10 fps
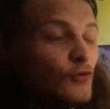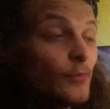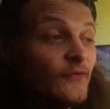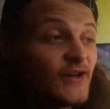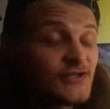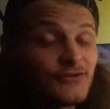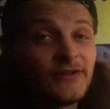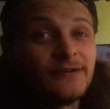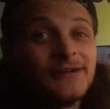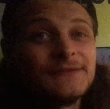Real professional
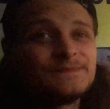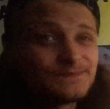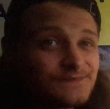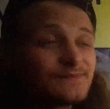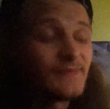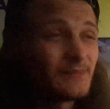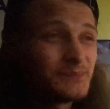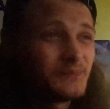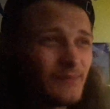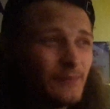they were.
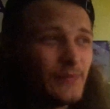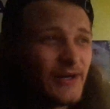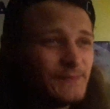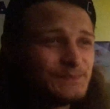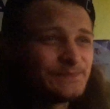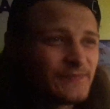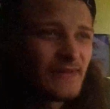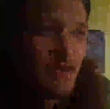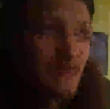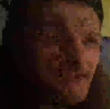But
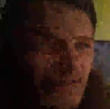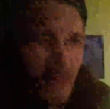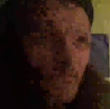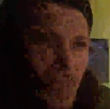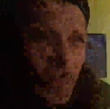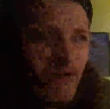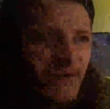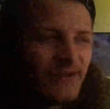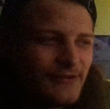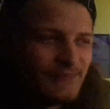very
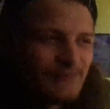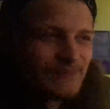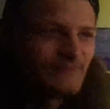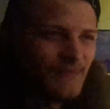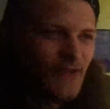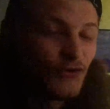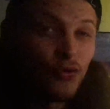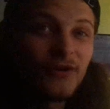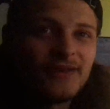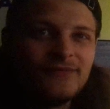
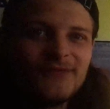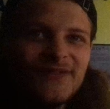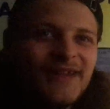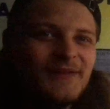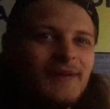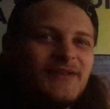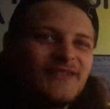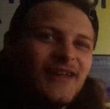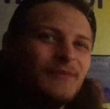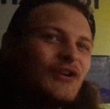talkative. They didn't let me
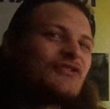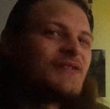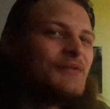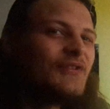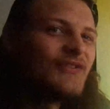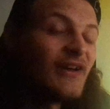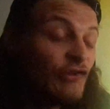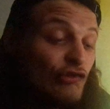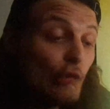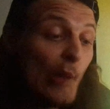say much. They were just like,
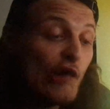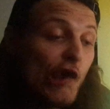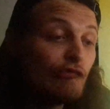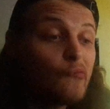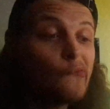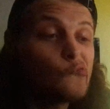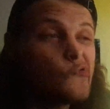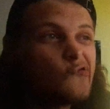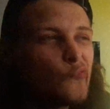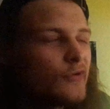we need.
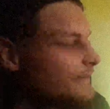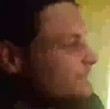Right, no one.